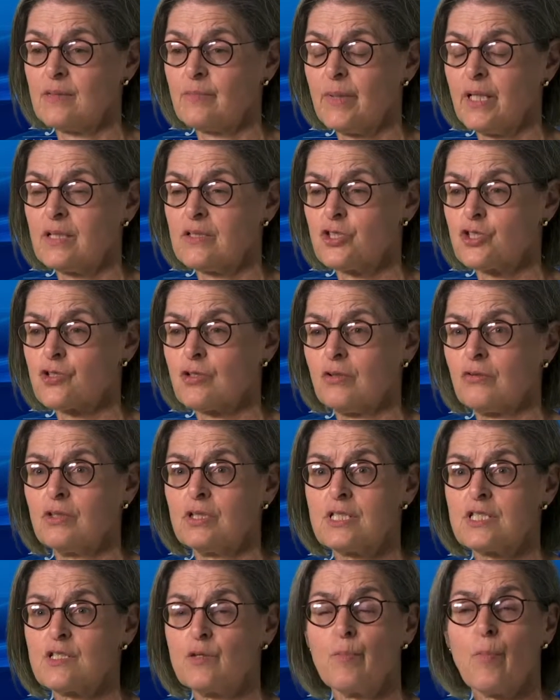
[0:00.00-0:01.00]
And because
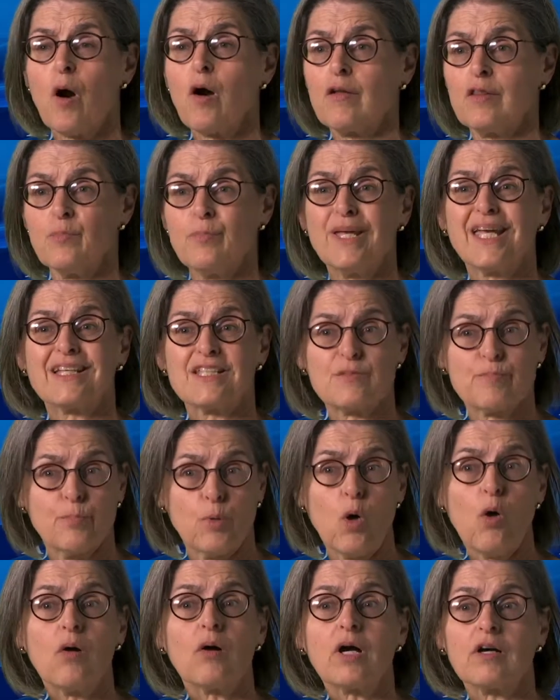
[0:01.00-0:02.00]
children are the biggest
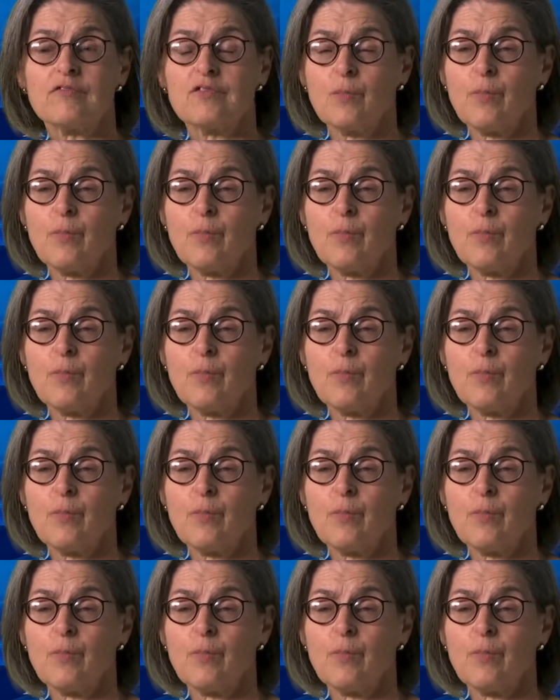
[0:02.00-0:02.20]
bulk of